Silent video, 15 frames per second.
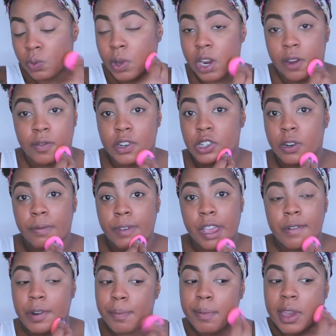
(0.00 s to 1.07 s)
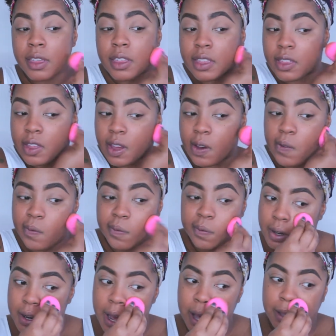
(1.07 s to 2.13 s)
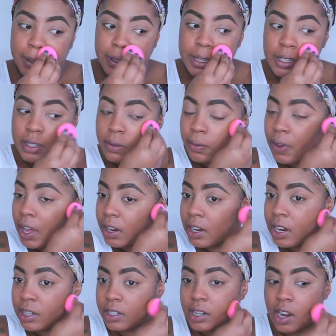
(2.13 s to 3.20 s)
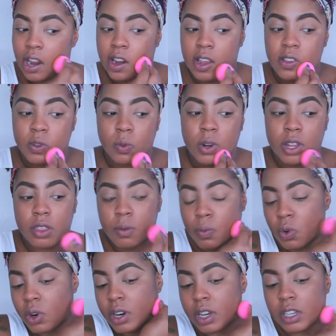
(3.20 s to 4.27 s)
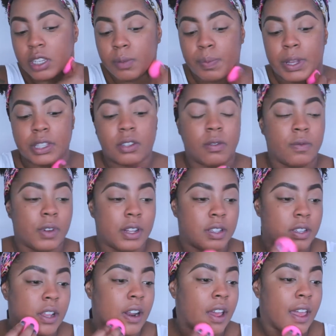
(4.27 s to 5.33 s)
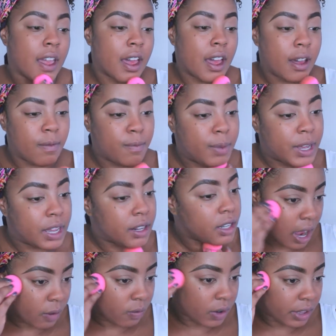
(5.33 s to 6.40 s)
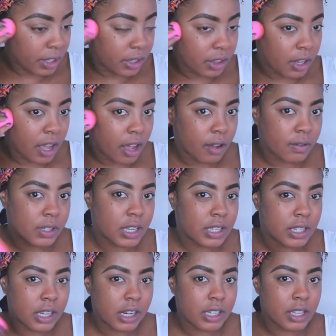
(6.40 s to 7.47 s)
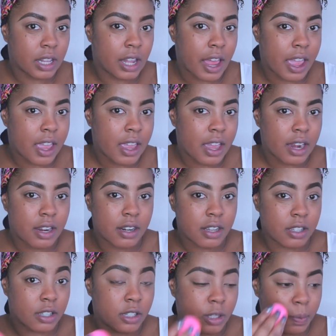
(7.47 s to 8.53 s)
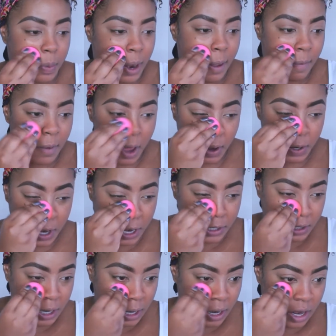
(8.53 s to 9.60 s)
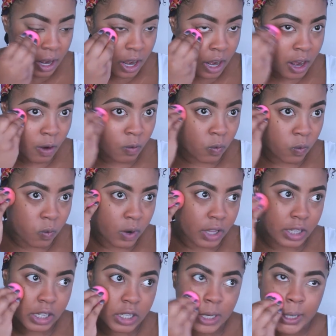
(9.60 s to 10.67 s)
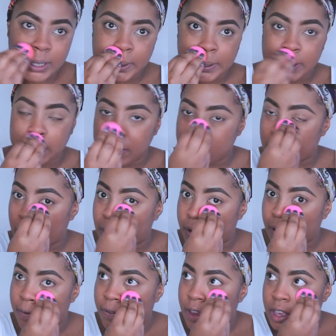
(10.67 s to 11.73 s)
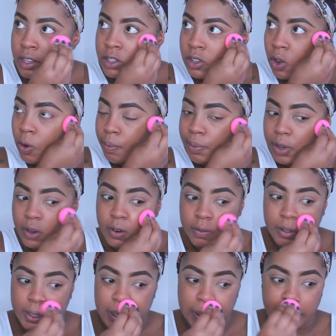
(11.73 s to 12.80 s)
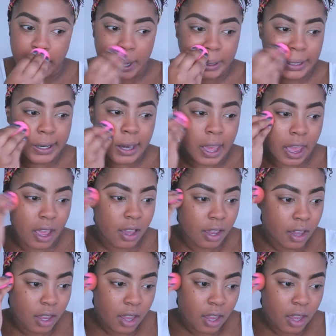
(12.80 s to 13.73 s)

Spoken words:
whatever's your favorite method though. Now this foundation is one of the more expensive ones that I have, but I really love, since it is light and it is a spray foundation, it really just sits on your face so beautifully throughout the day,